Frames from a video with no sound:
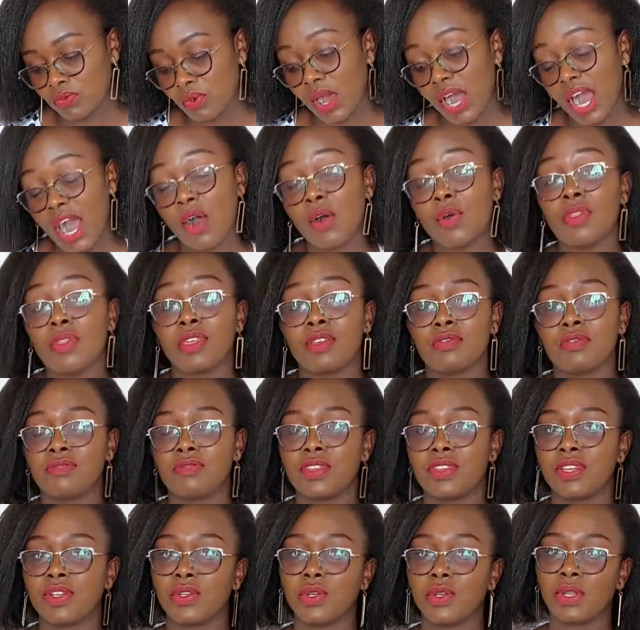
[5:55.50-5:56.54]
how they
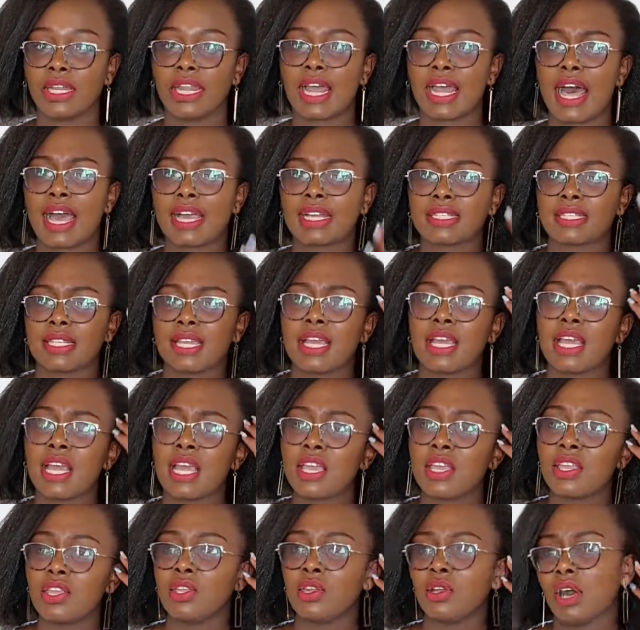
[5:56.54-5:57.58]
feel or act.
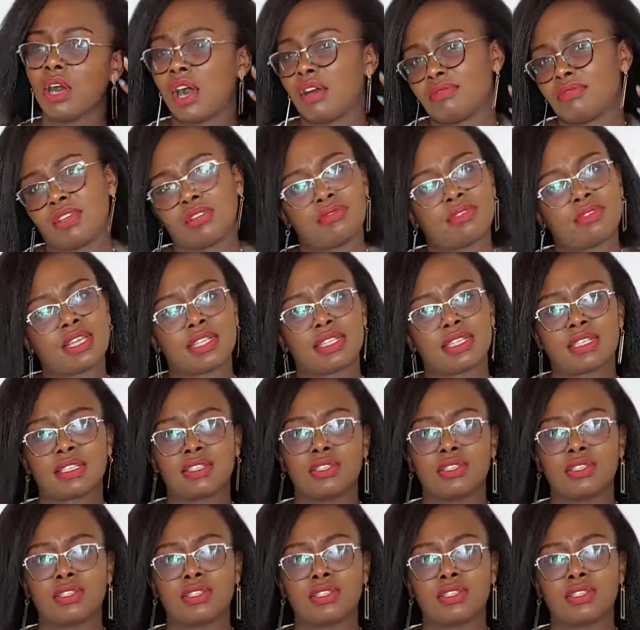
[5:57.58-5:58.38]
Have you ever